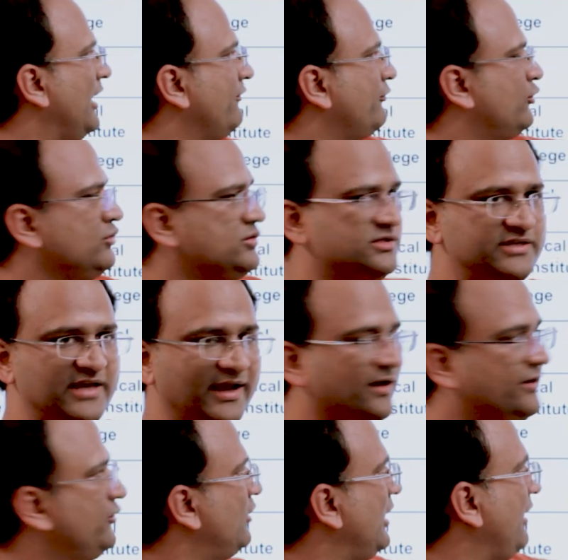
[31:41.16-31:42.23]
have to check,
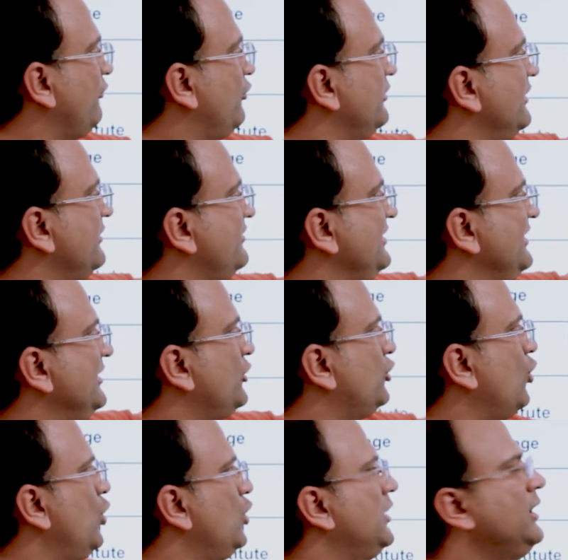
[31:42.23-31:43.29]
you have to just see the
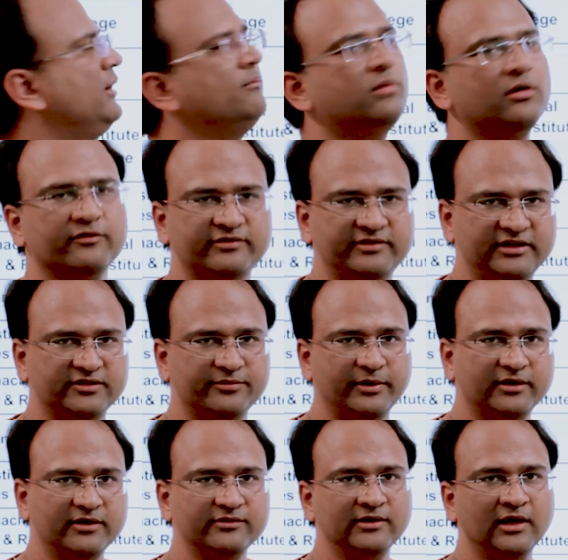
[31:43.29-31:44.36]
total number of seats
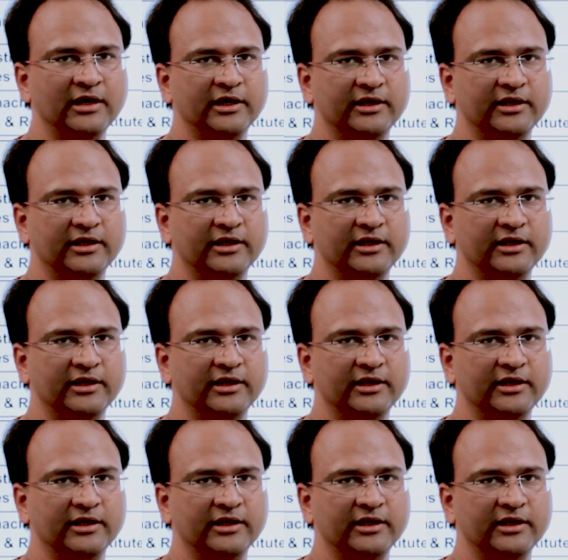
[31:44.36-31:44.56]
because